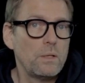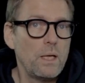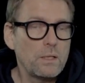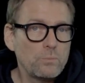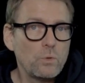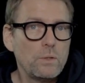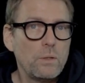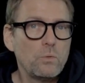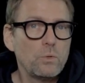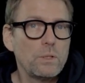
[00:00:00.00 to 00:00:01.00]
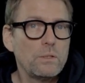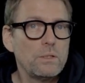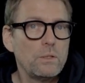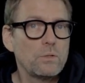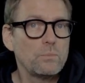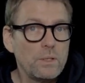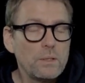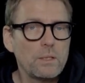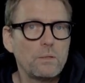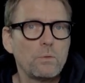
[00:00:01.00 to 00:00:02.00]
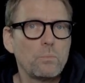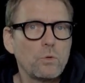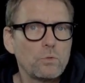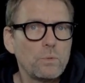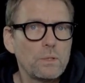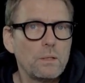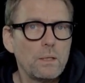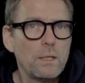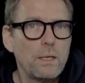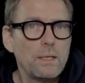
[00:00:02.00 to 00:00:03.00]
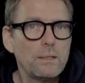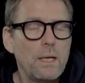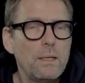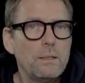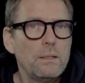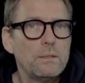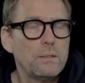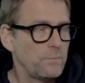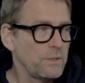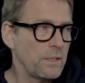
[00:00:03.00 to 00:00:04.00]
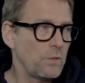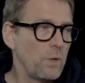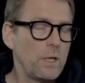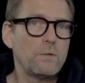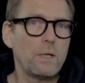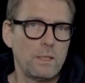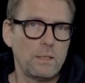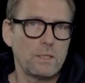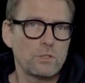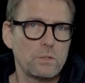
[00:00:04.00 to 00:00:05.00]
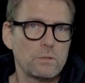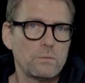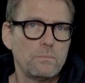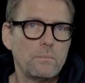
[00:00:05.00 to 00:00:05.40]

the last point that we consider to be in need of improvement, and that is the missing Wi-Fi connection.